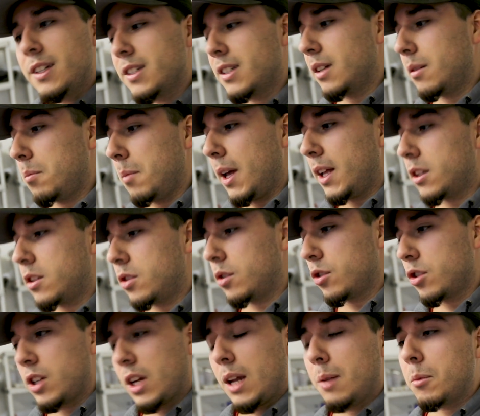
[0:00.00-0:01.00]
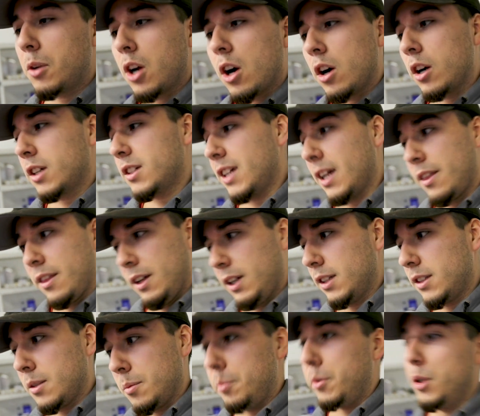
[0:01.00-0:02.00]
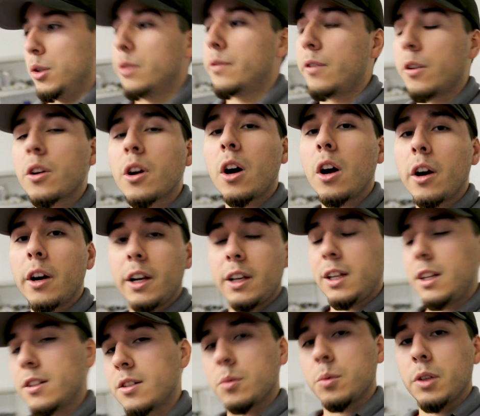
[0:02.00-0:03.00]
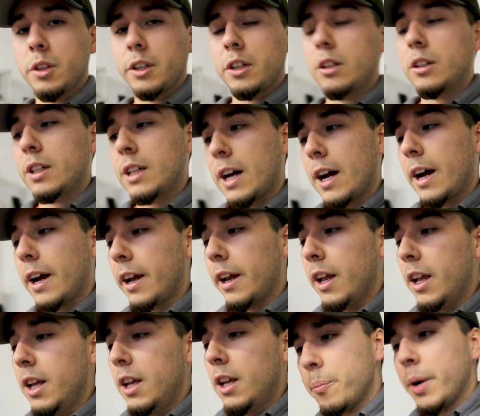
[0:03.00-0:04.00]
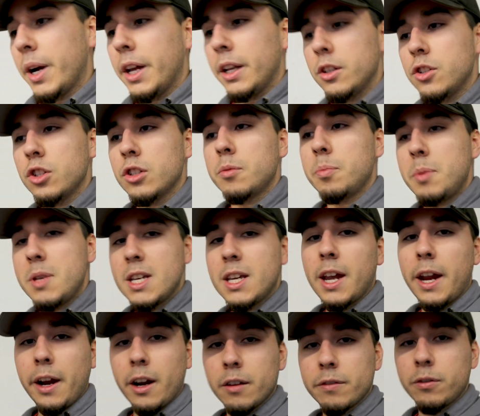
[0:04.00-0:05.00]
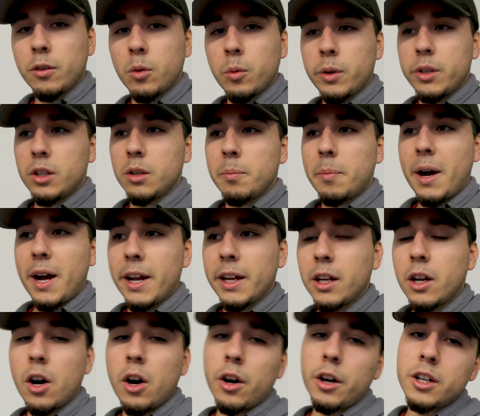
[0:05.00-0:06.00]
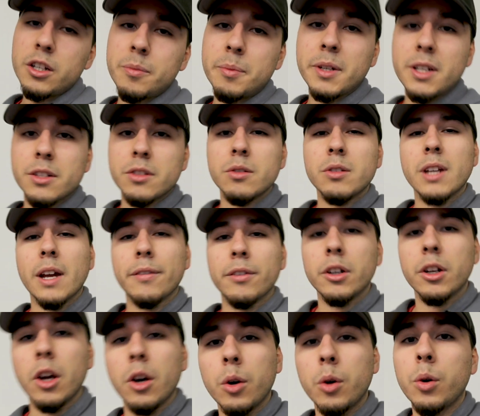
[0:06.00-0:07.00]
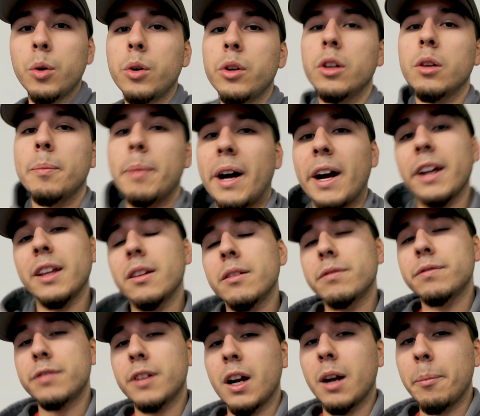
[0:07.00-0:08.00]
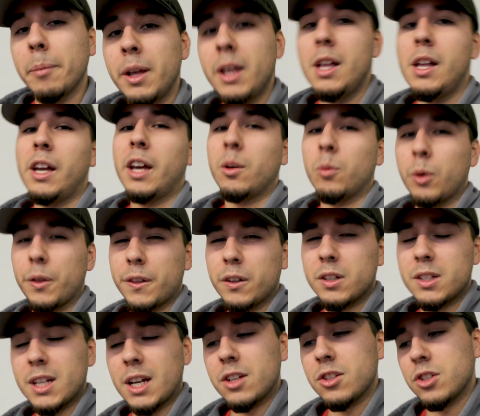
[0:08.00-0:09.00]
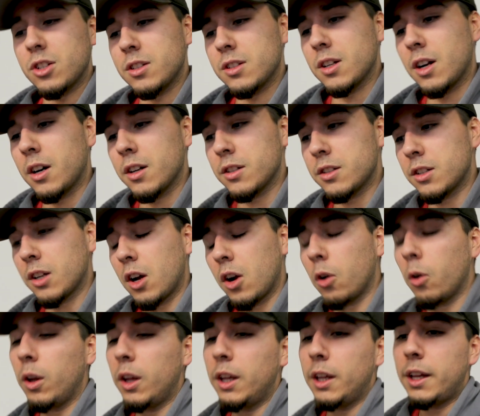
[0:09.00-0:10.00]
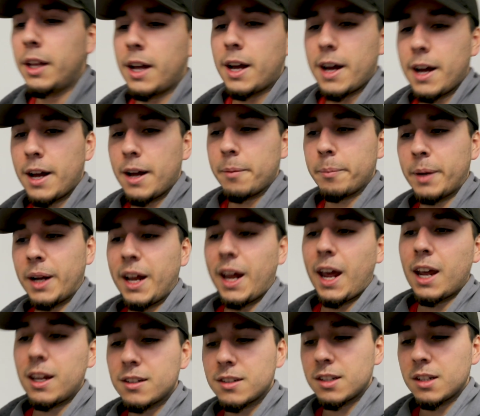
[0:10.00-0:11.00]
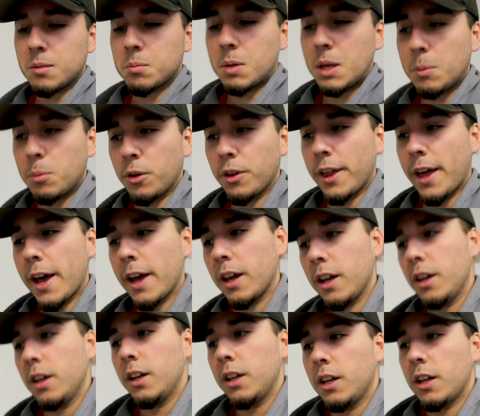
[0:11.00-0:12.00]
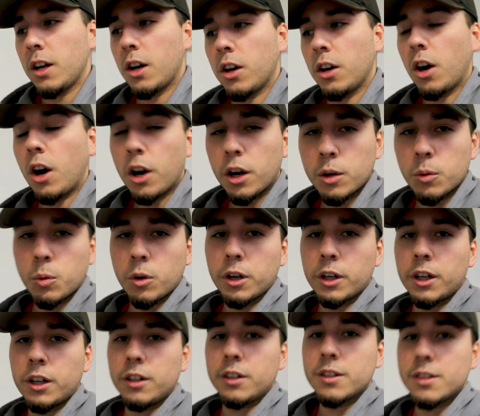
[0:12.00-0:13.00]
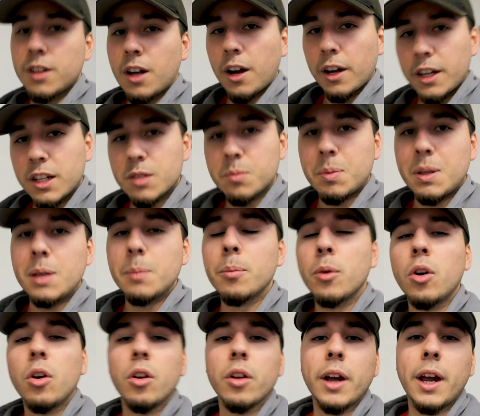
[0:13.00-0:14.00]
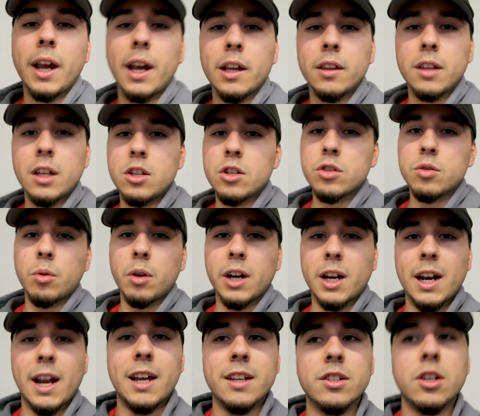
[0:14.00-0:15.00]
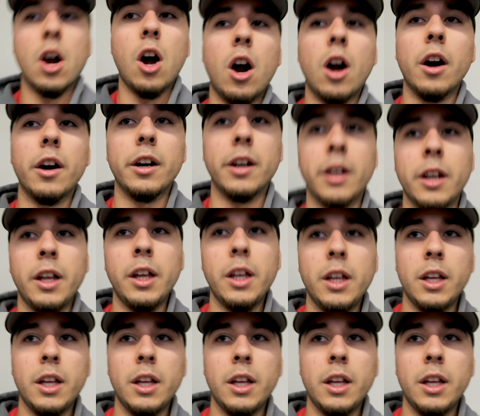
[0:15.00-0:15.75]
isn't meant to shame the car, because I think it's a beautiful car and he's a really good guy. But just be careful when you're buying cars, because you never know who you're buying them from and what their intentions are. So I hate seeing people that are hard workers, honest people, and they just want a nice car, and